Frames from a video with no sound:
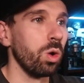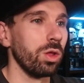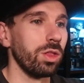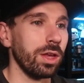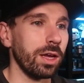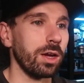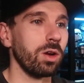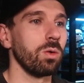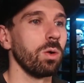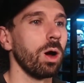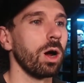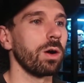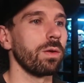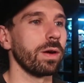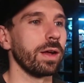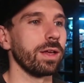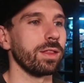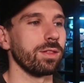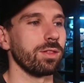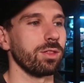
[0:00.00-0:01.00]
of the
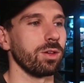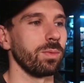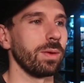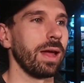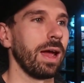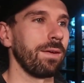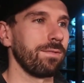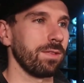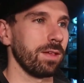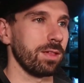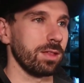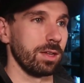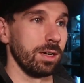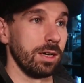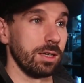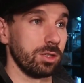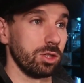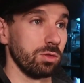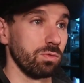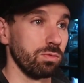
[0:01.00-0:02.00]
inquiries, and so we have to
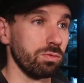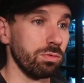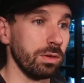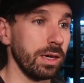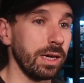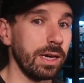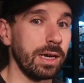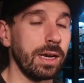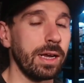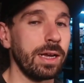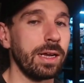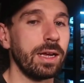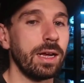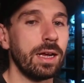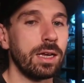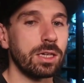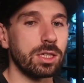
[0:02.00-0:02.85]
start to really